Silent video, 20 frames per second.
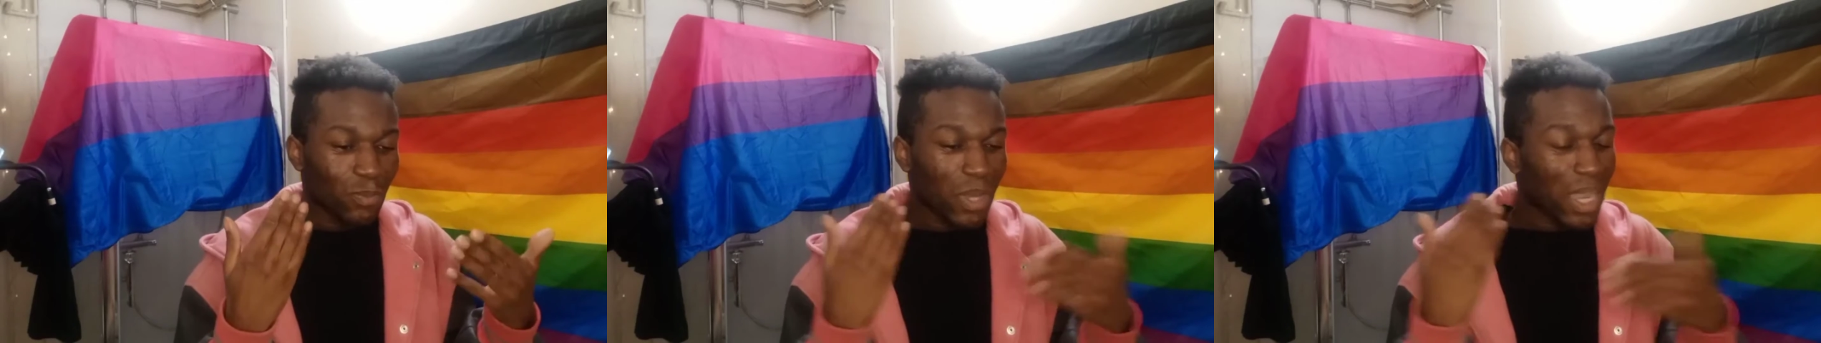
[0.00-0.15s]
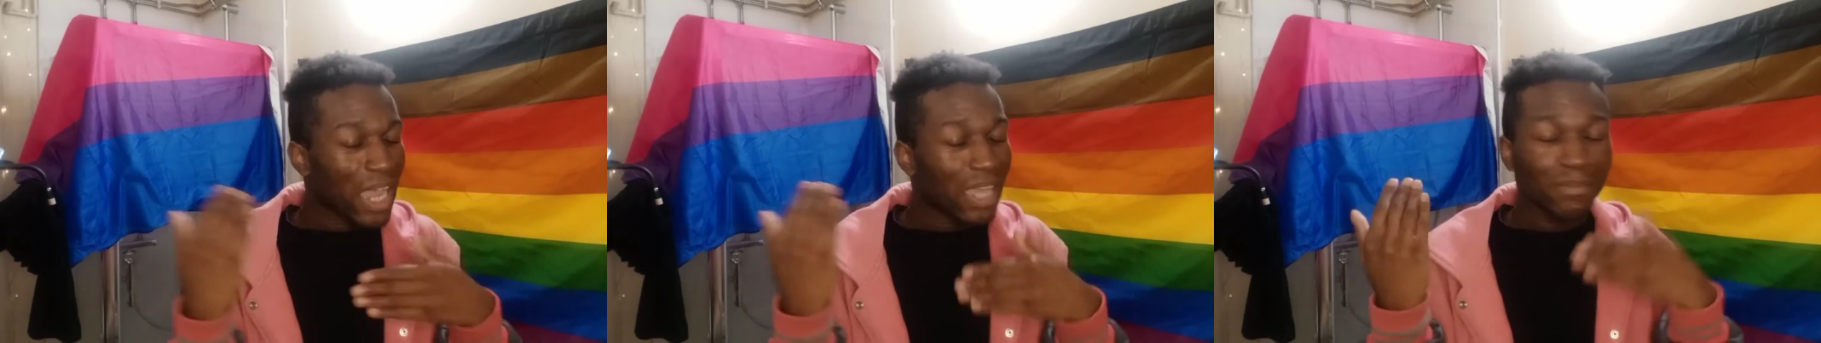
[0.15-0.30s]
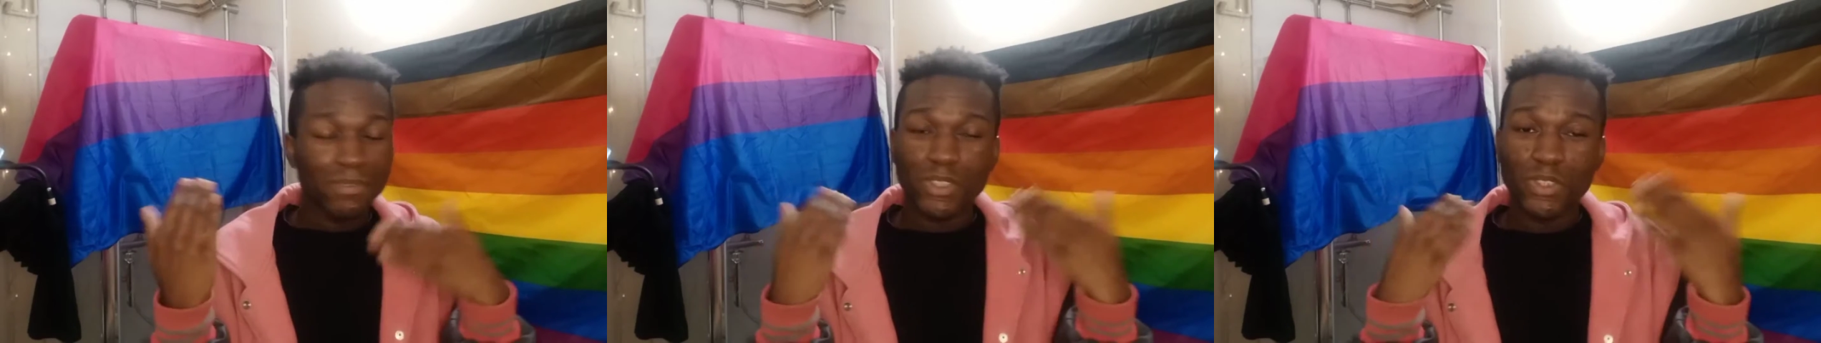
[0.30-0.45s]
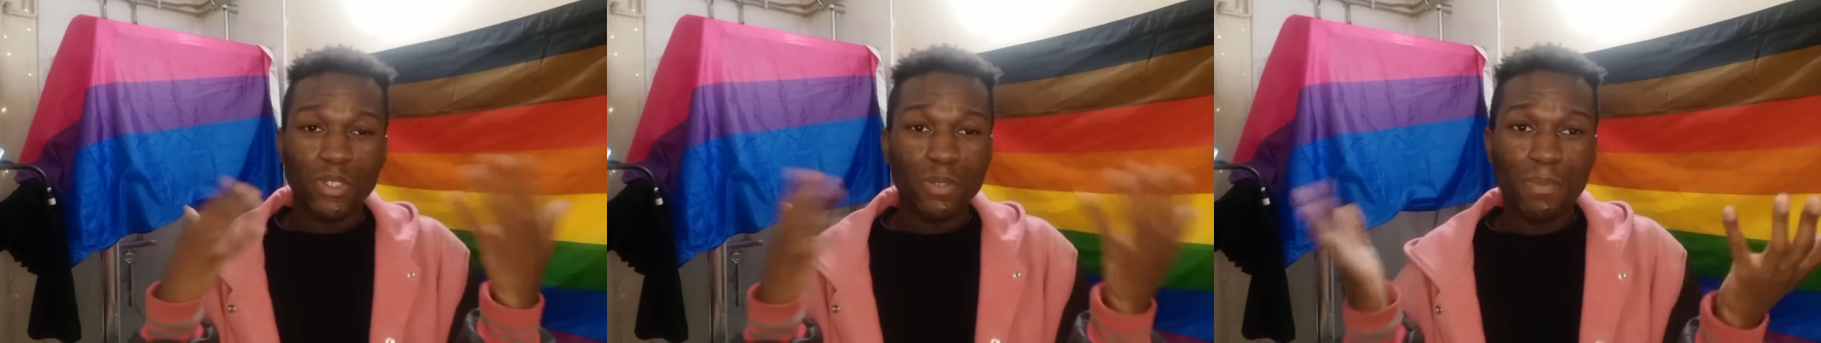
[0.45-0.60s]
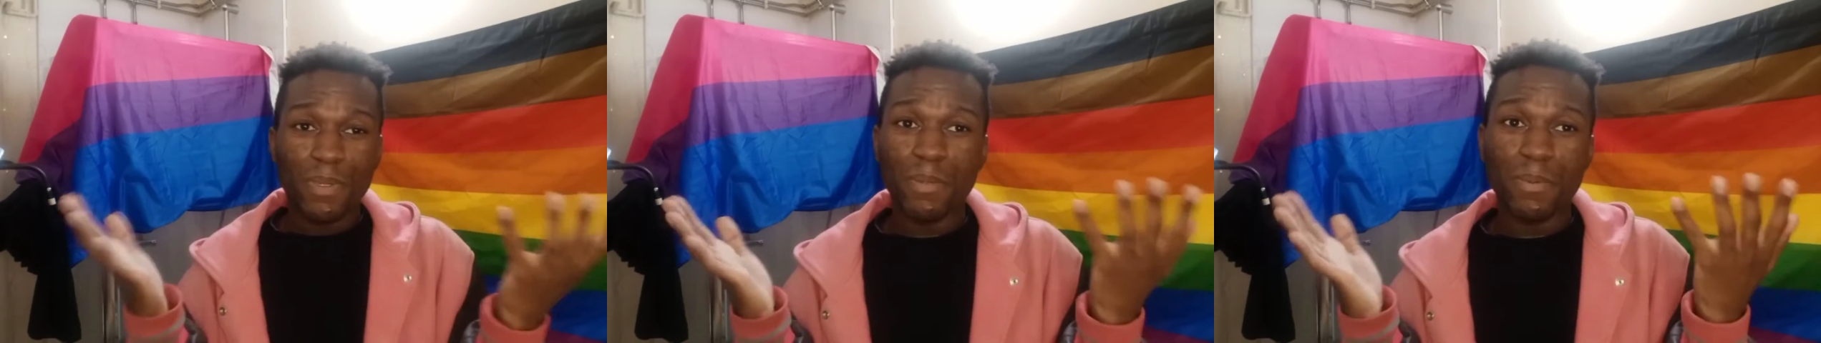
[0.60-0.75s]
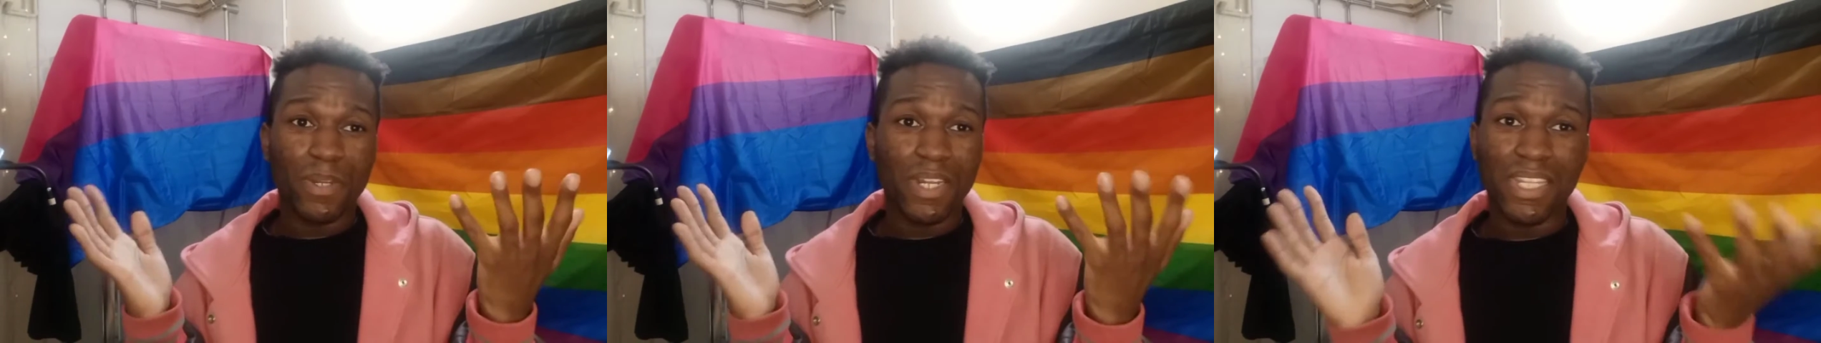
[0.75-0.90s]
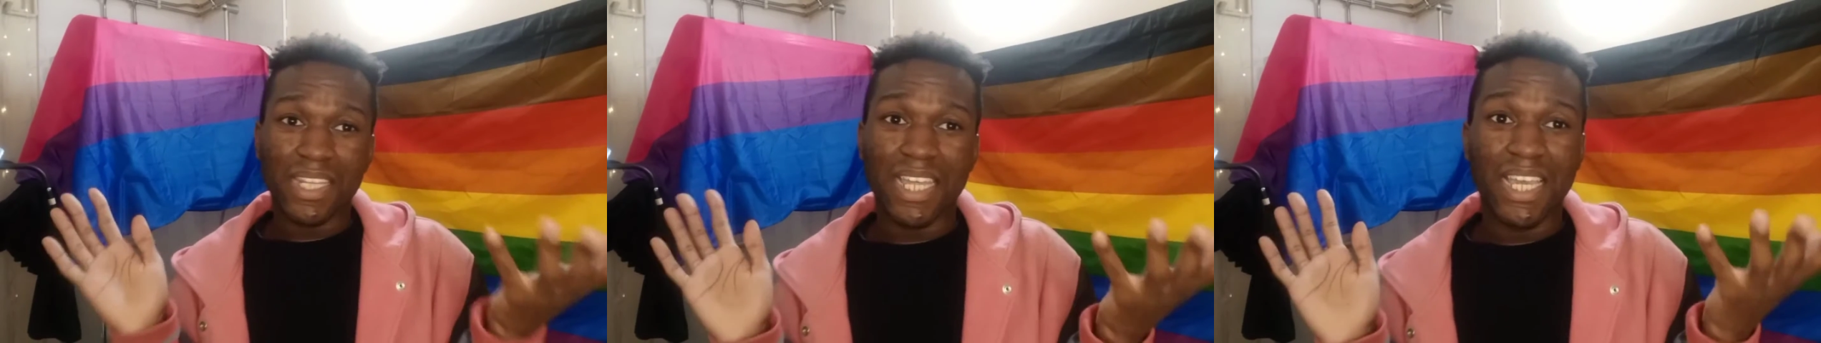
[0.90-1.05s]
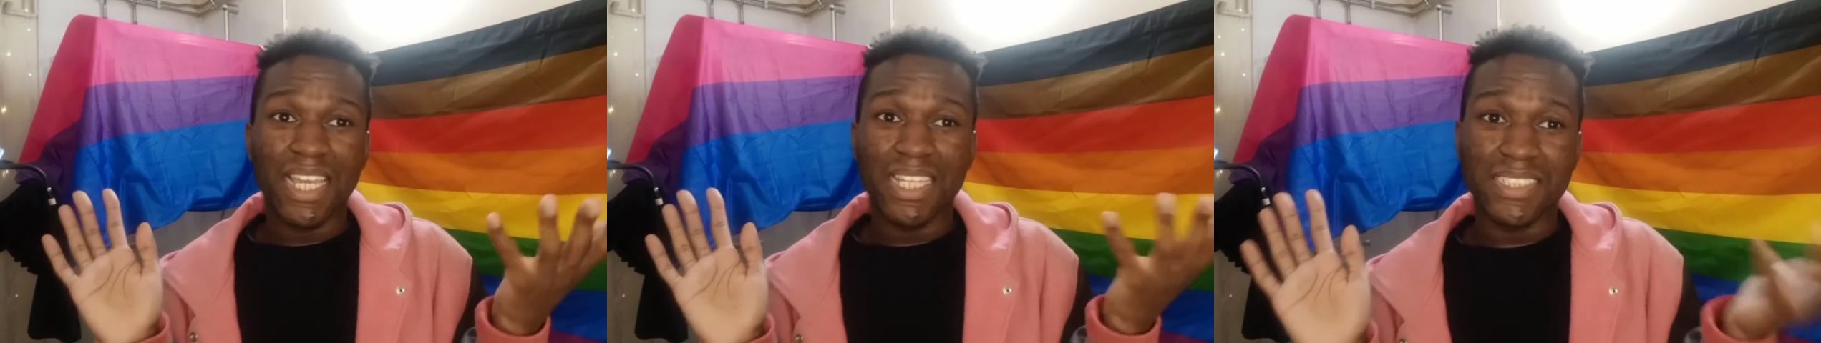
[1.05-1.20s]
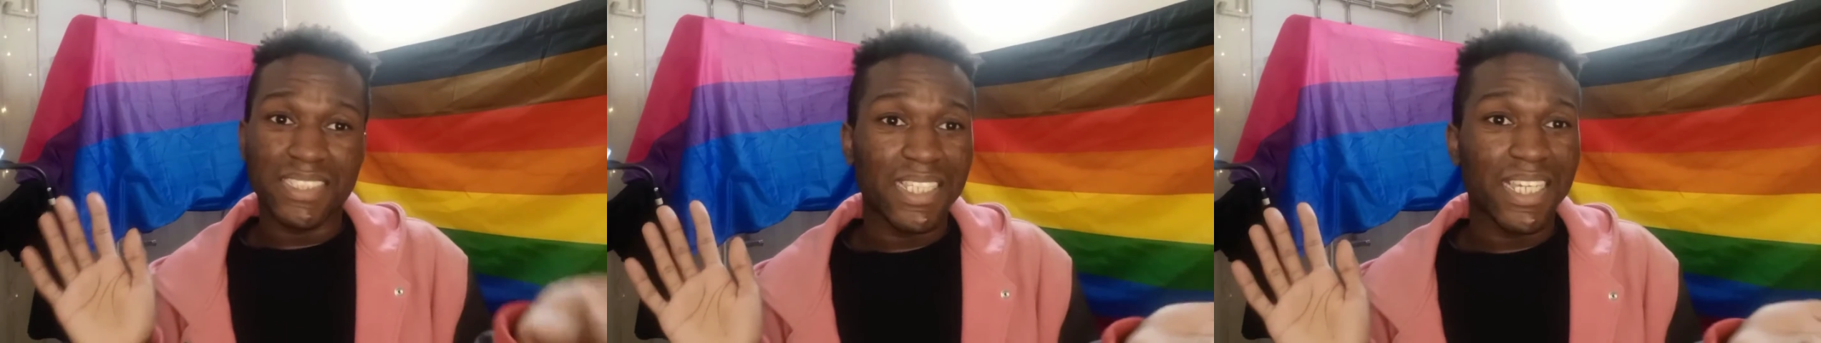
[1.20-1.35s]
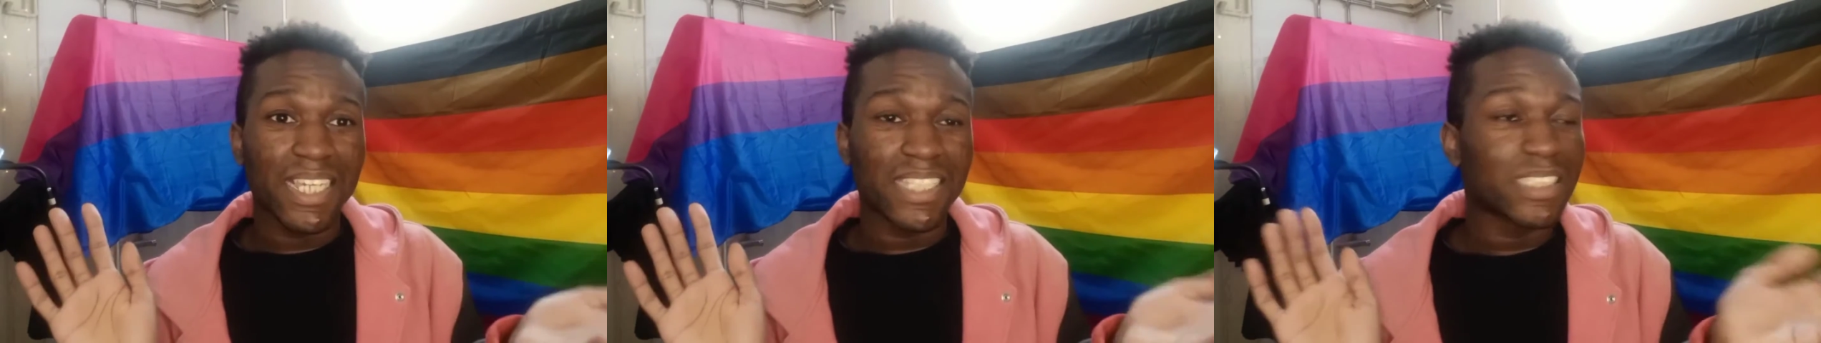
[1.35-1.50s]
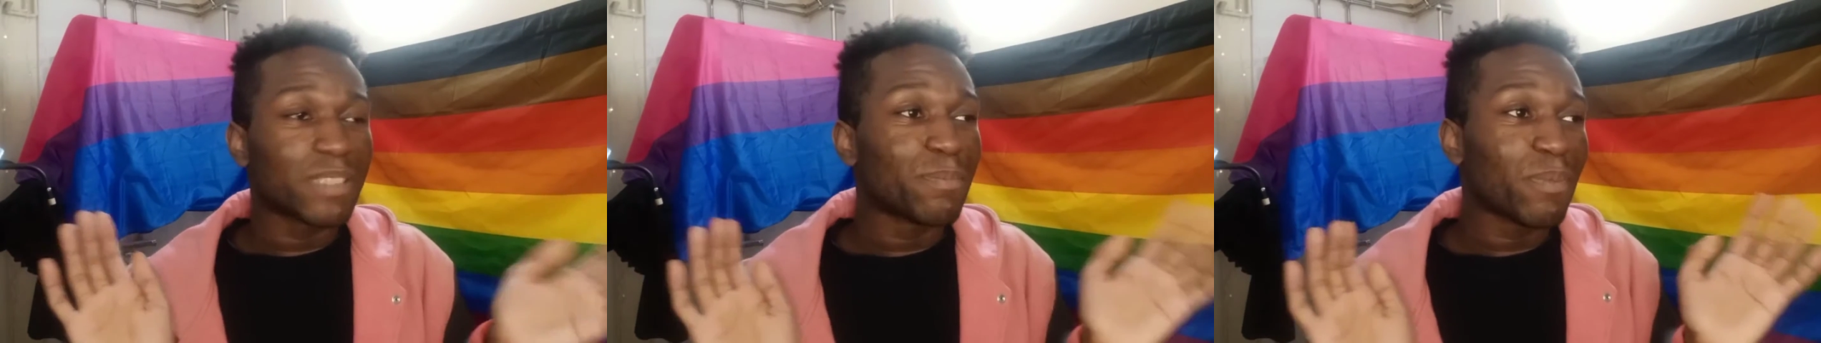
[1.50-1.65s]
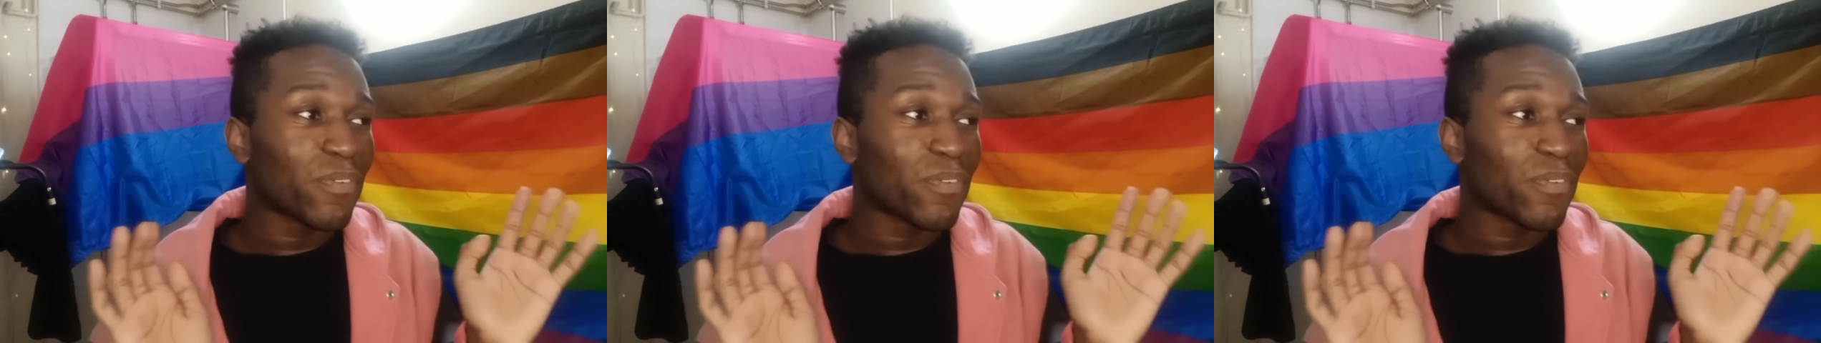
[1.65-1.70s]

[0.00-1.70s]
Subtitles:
I'm sure people like that exist,